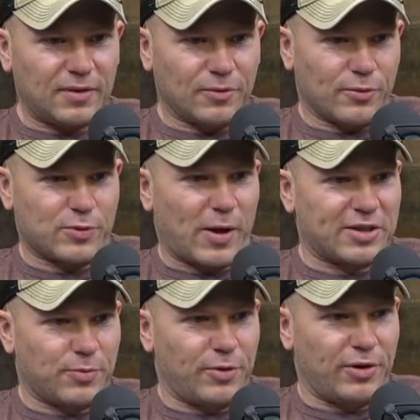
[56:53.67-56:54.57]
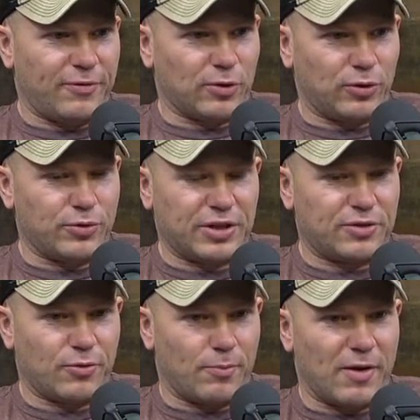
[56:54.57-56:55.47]
responsibility for losing
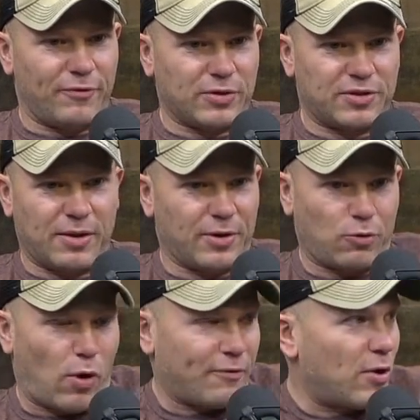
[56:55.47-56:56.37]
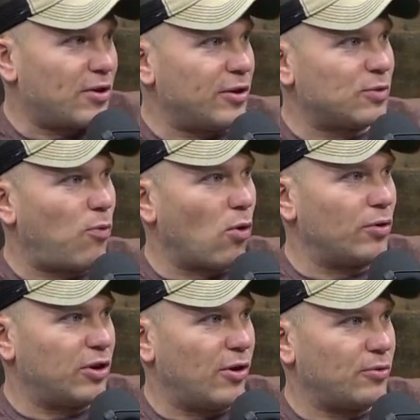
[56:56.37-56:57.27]
to a Memphis team that, quite frankly, is
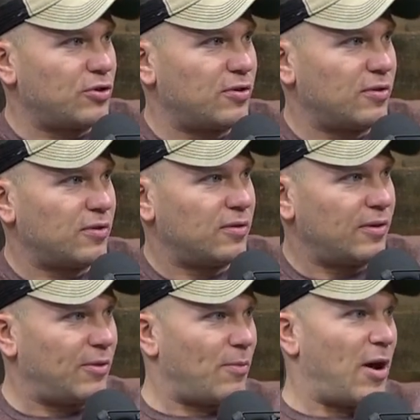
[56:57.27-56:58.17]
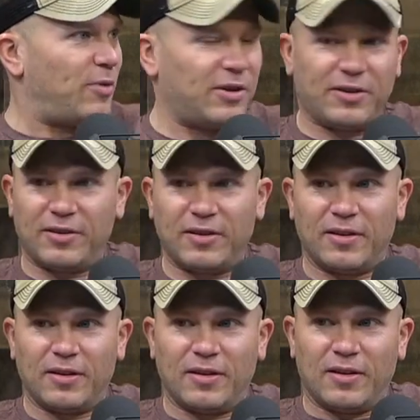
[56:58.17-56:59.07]
poorly coached, in my opinion.
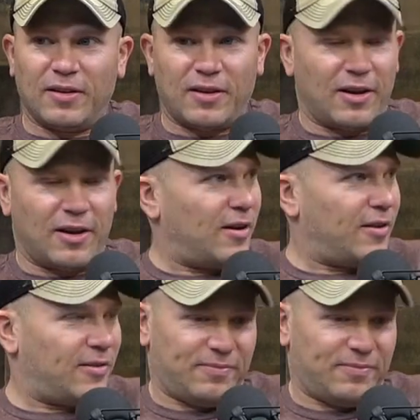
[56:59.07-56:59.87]
I'm